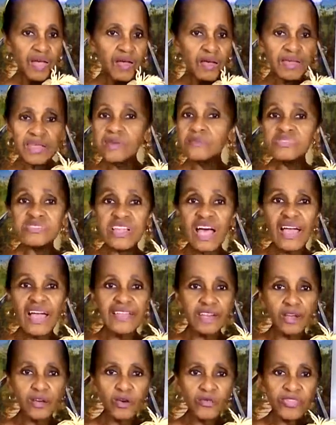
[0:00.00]
He was
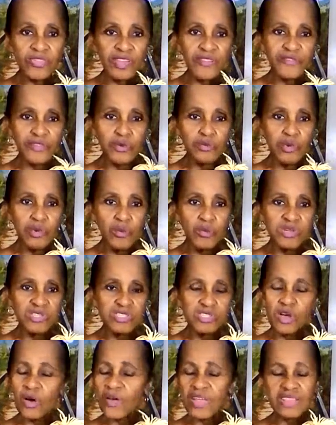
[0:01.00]
hiding over there a few moments
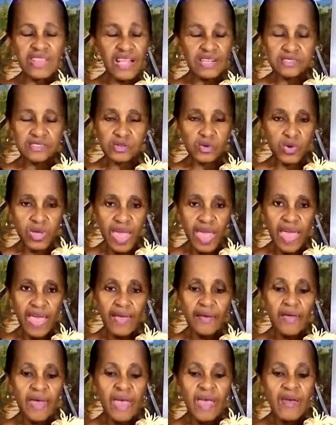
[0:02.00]
ago, and that's okay,